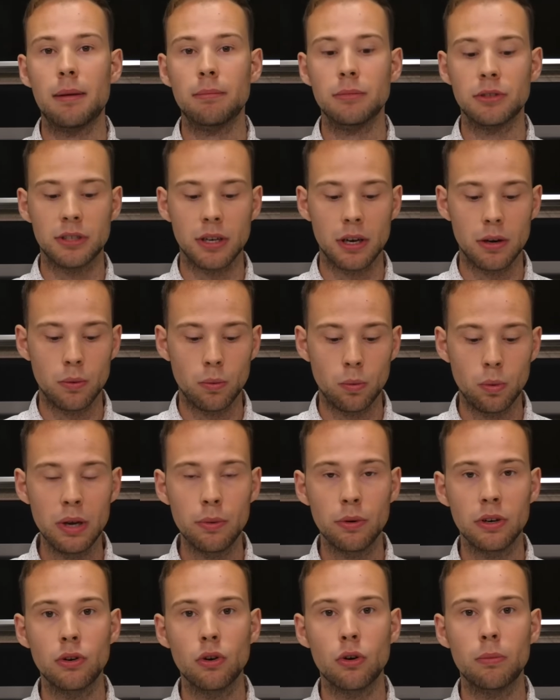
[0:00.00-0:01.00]
So we
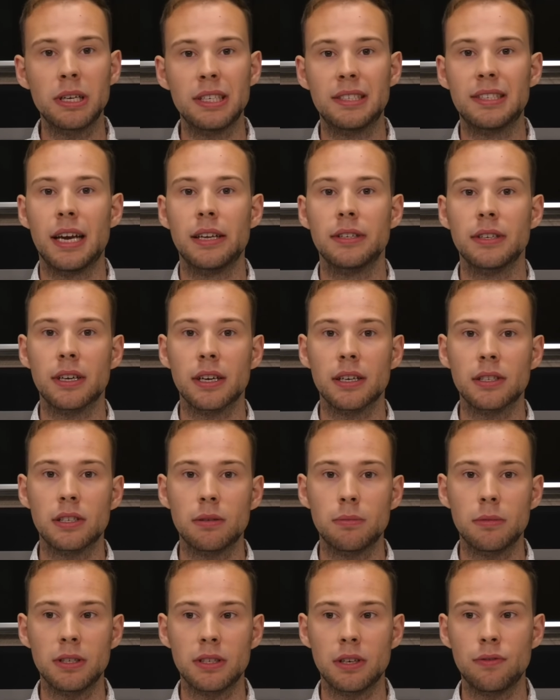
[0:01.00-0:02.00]
would normally say to
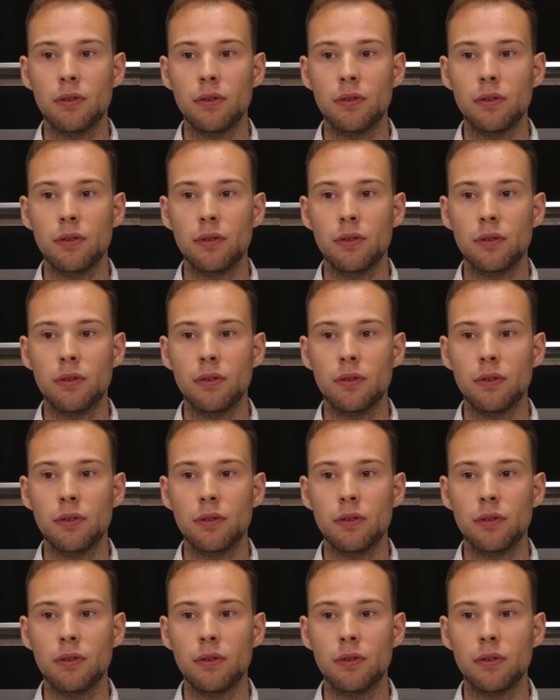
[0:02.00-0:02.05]
customers,